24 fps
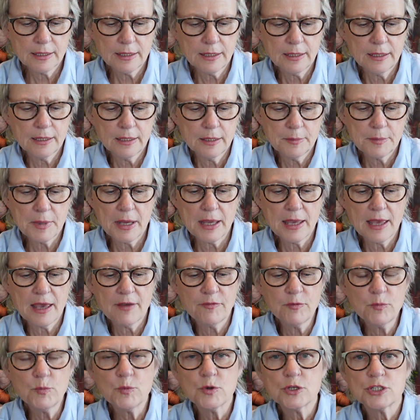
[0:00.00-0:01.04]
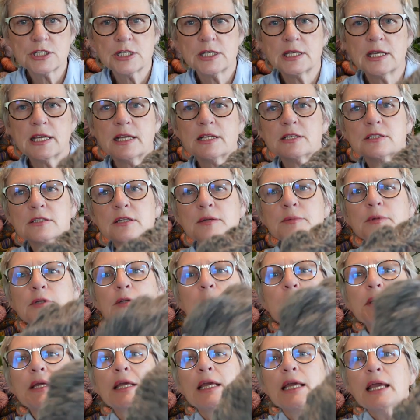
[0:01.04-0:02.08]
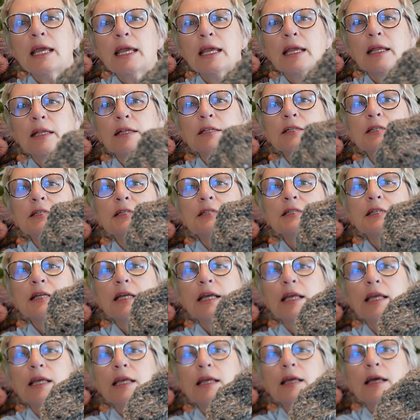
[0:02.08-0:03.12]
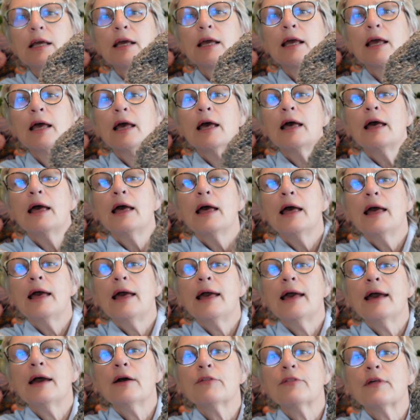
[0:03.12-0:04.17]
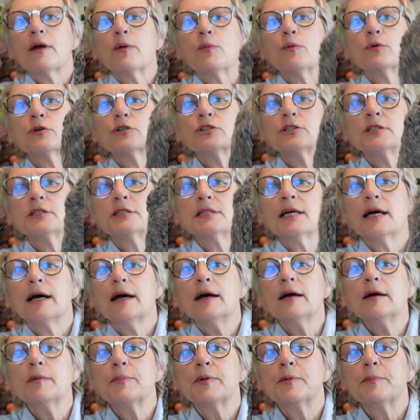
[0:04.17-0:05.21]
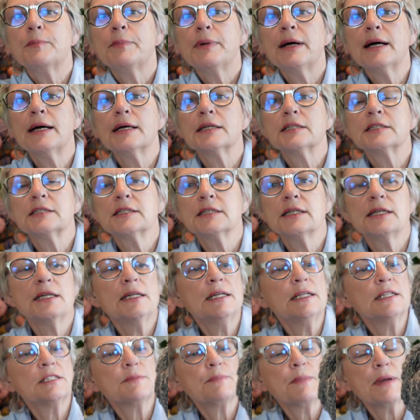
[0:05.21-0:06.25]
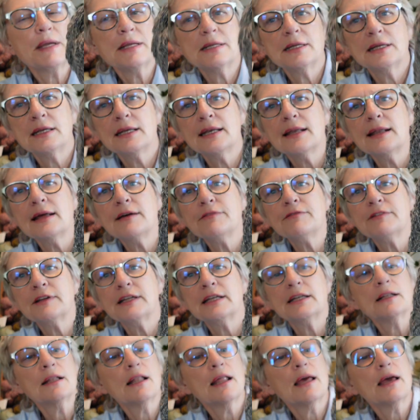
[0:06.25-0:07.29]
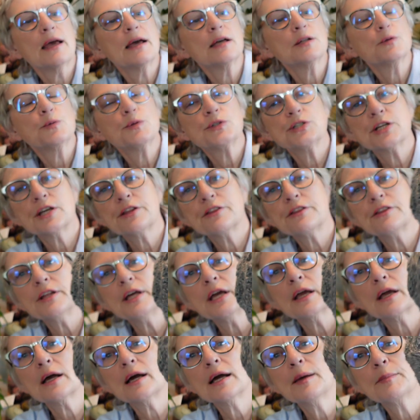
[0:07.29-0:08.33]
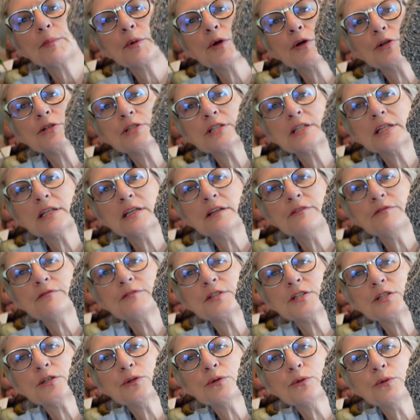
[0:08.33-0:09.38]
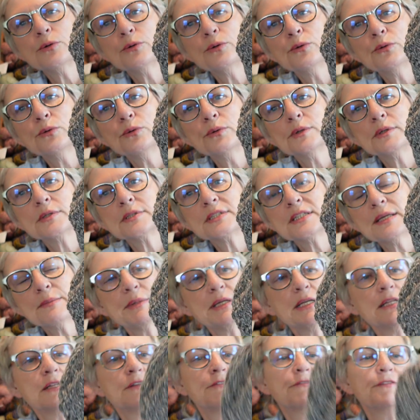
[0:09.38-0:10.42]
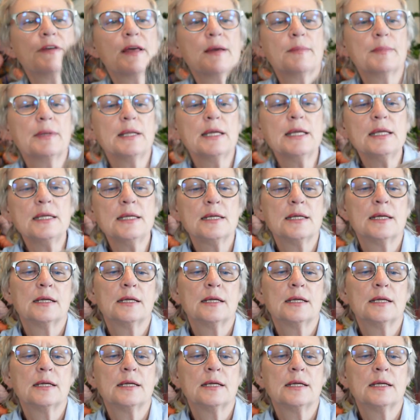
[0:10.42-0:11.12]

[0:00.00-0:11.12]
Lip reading: I haven't washed it yet, so I'm going to be keen to see how that washes up, but it's made a lovely little hat, which I think I'm going to give to somebody in the family